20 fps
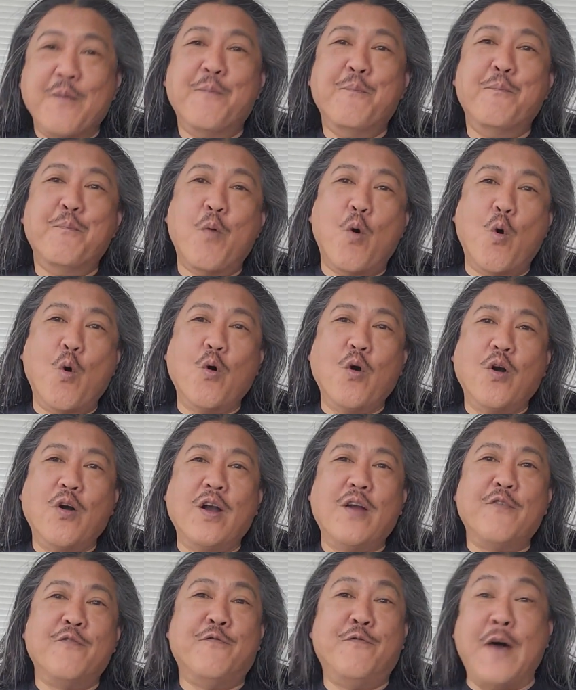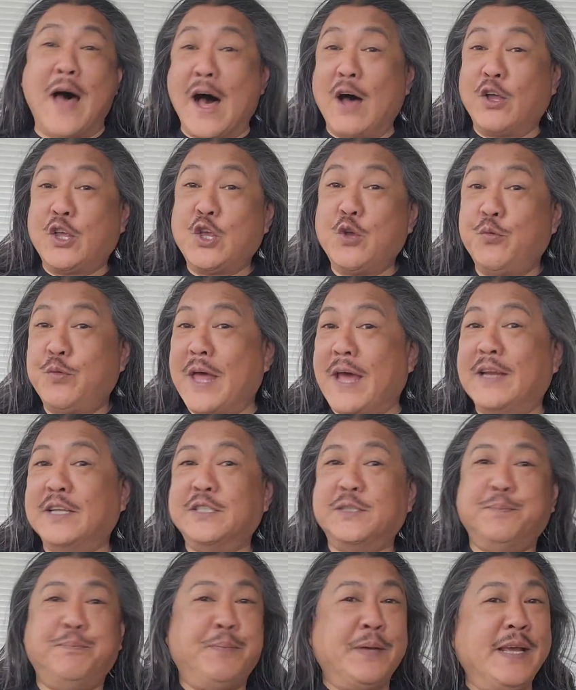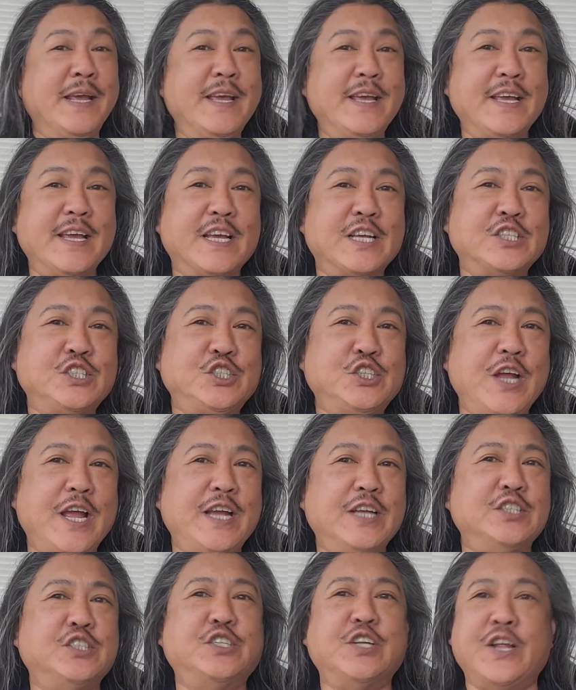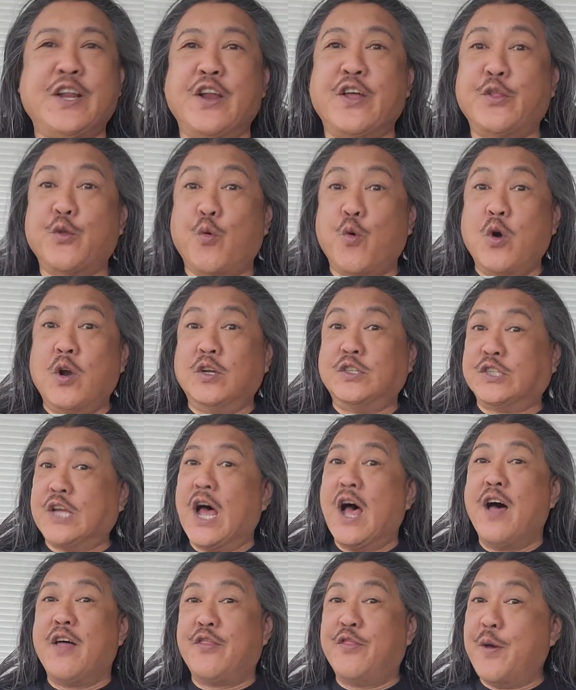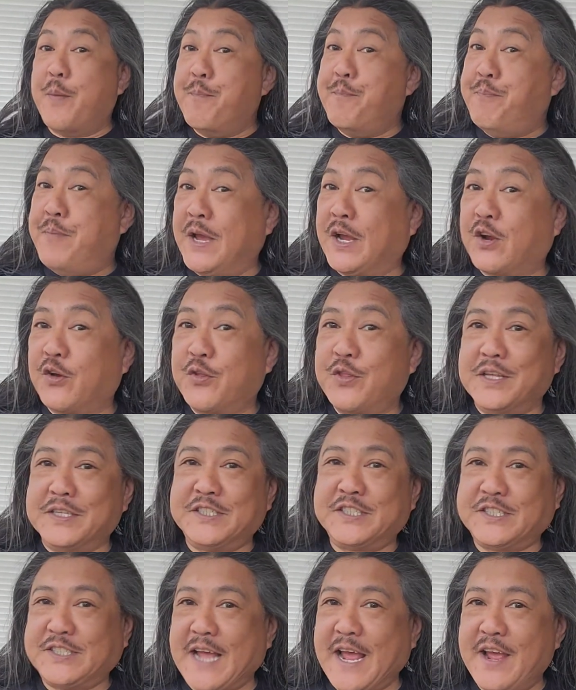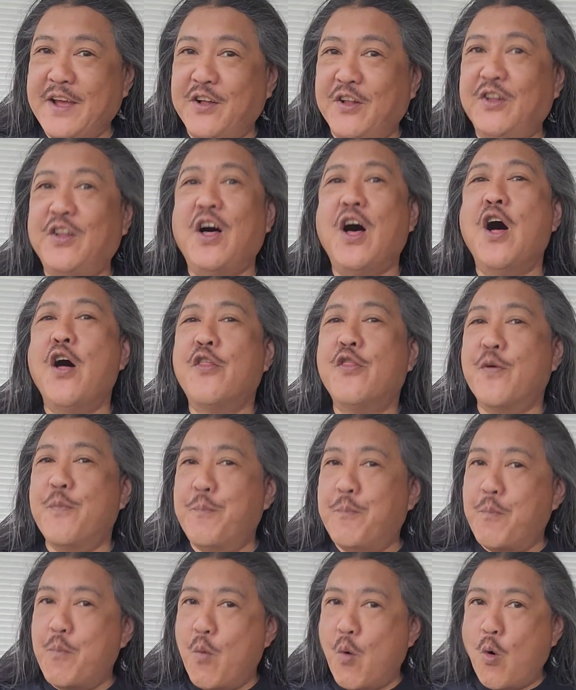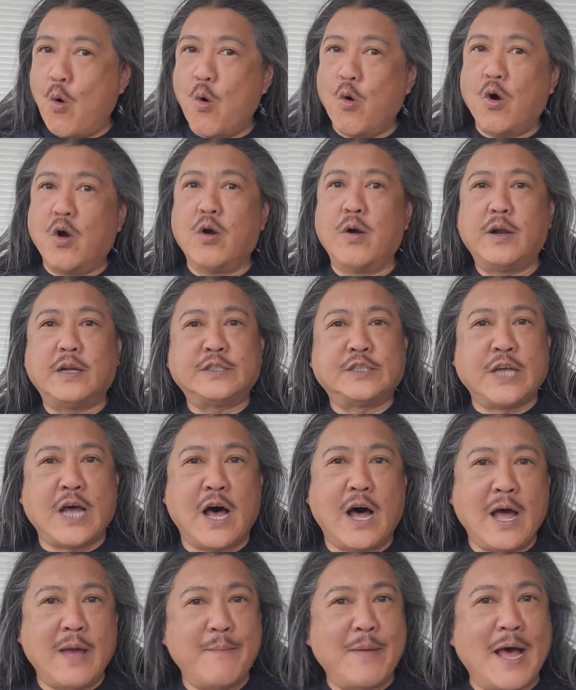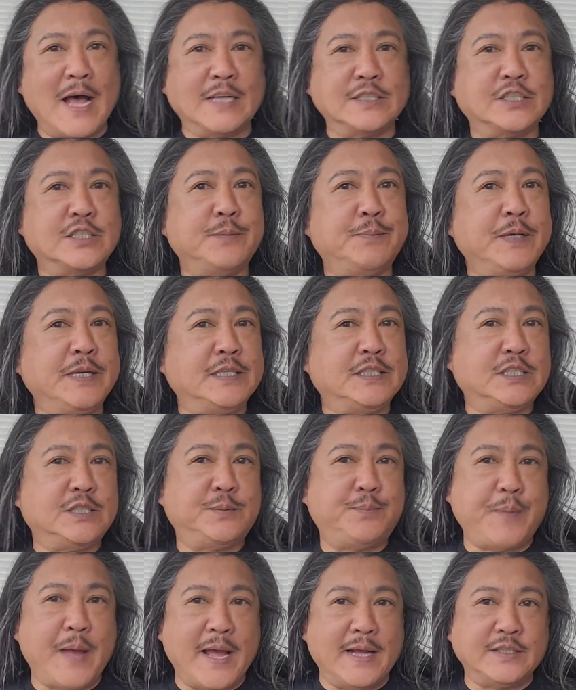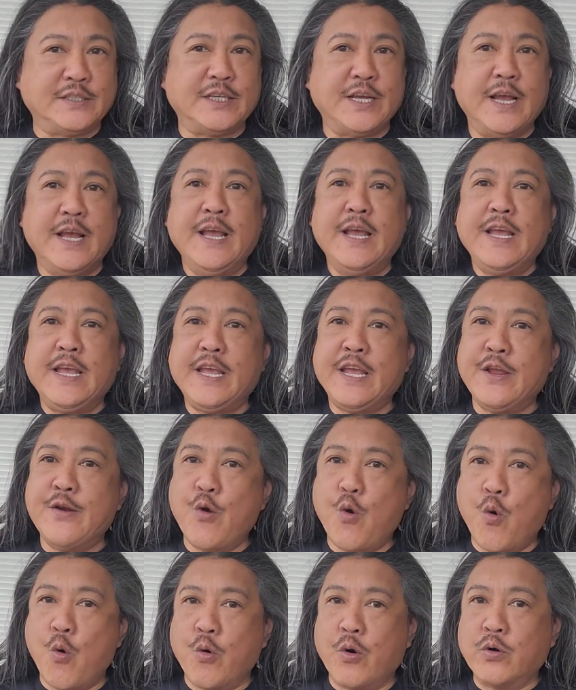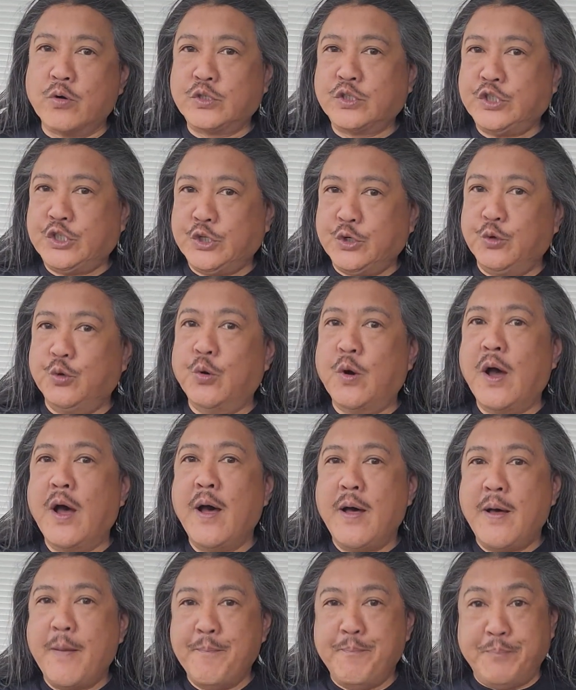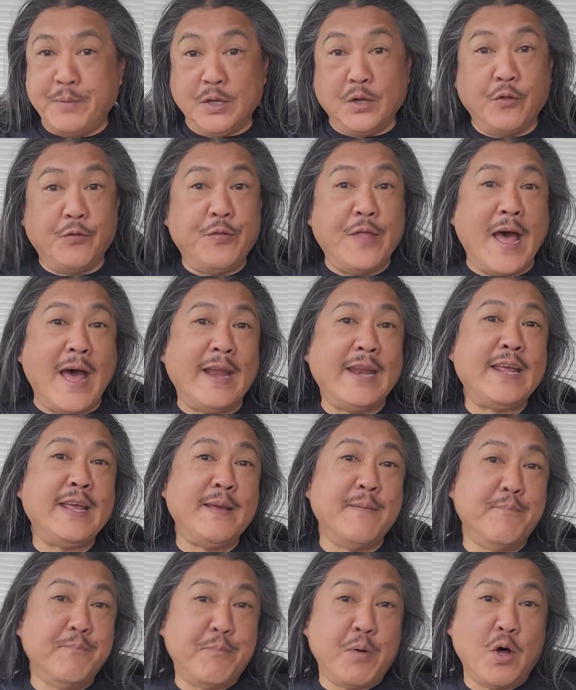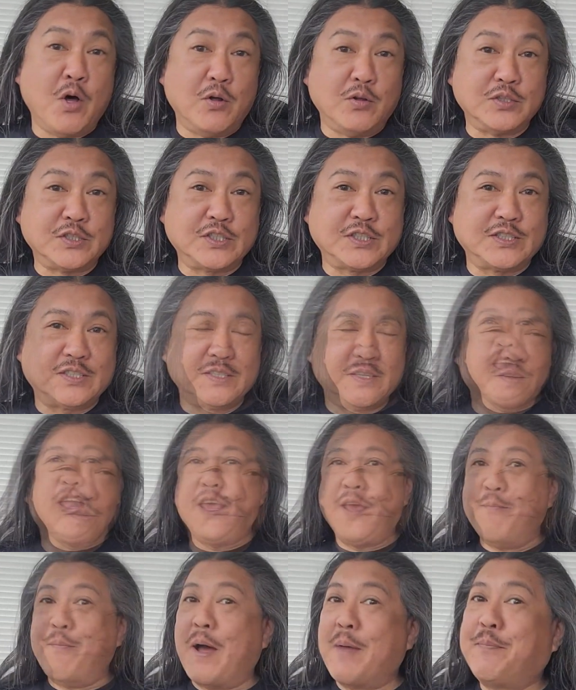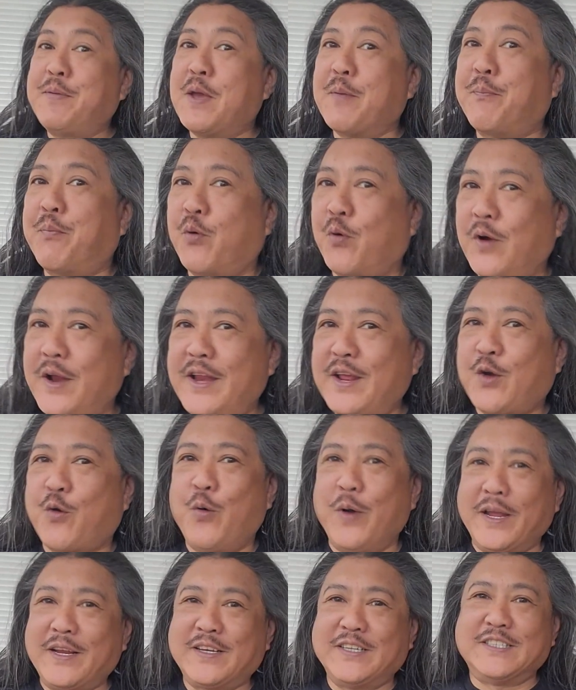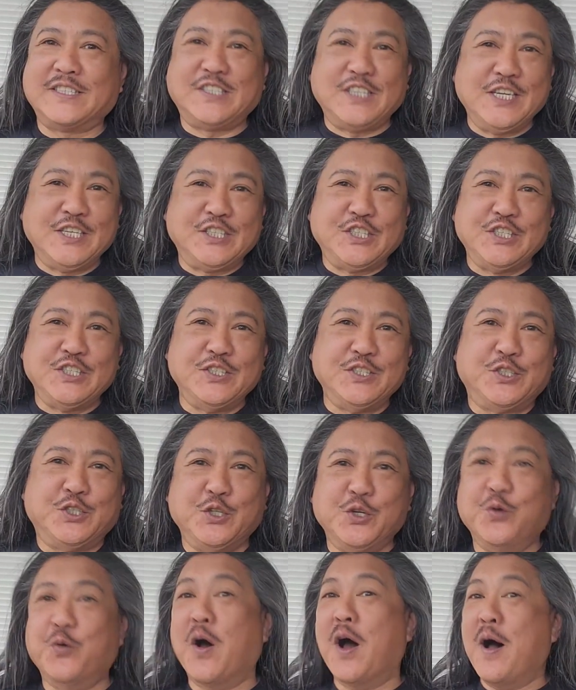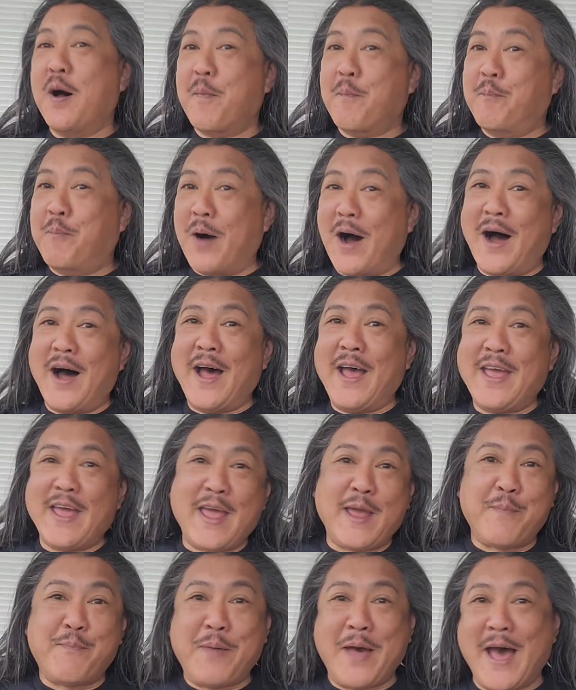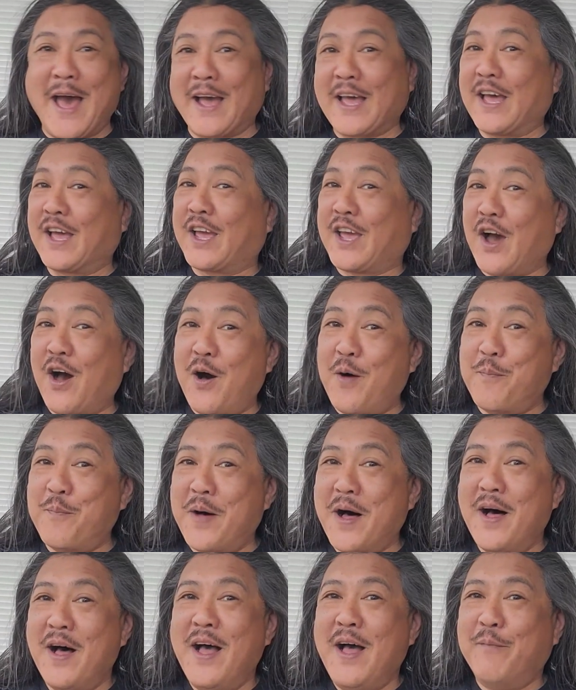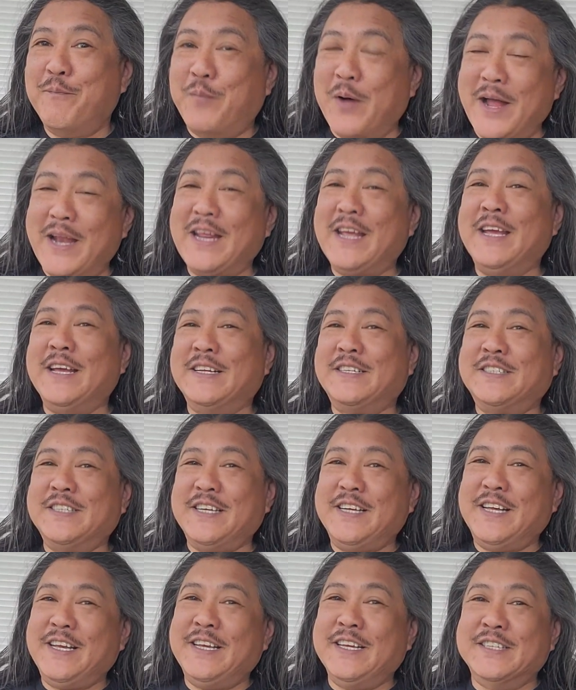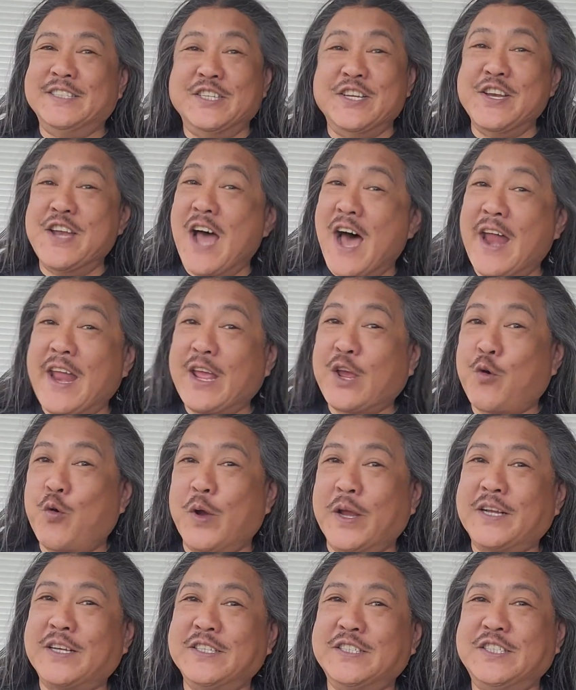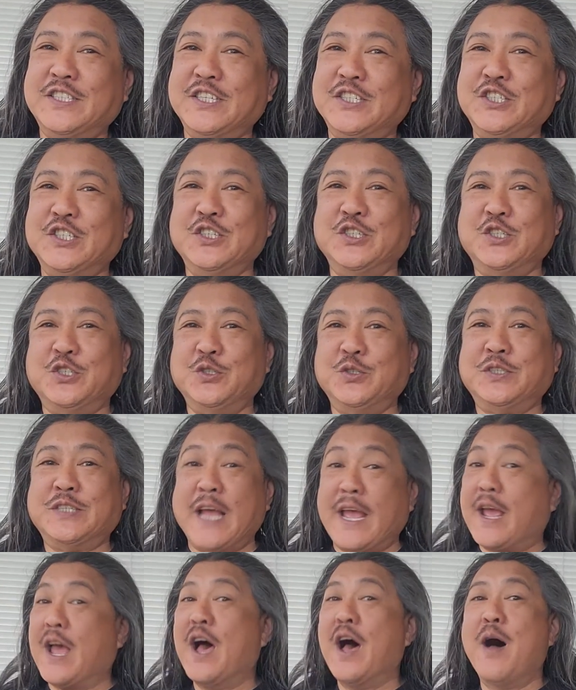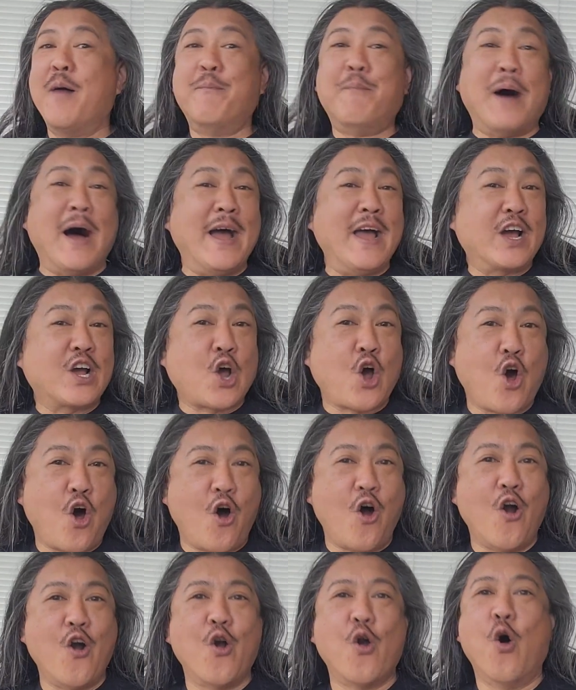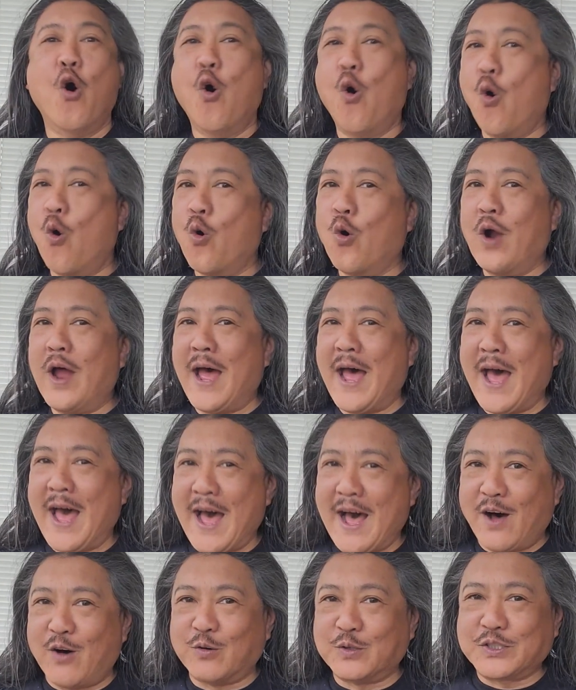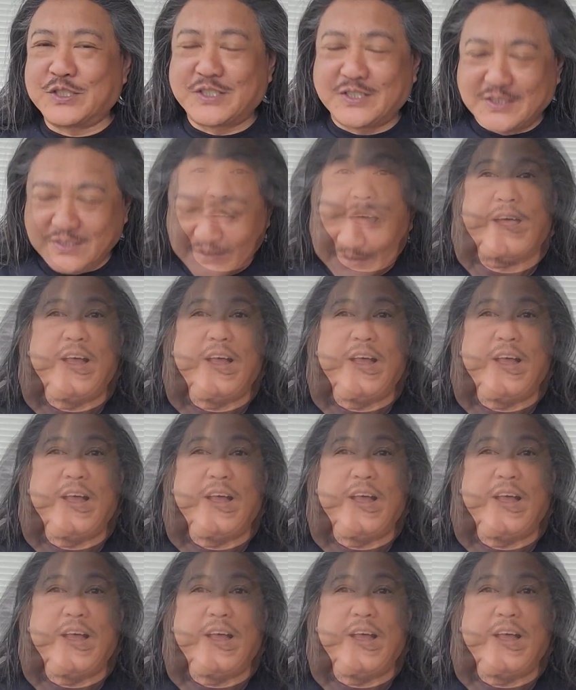more value that is being exchanged, in other words, the bigger the sale, the more time has to be spent in order to build that impulse. It might be a pretty quick decision to buy a pack of gum, but it is not a quick decision to, say, buy a car or a house.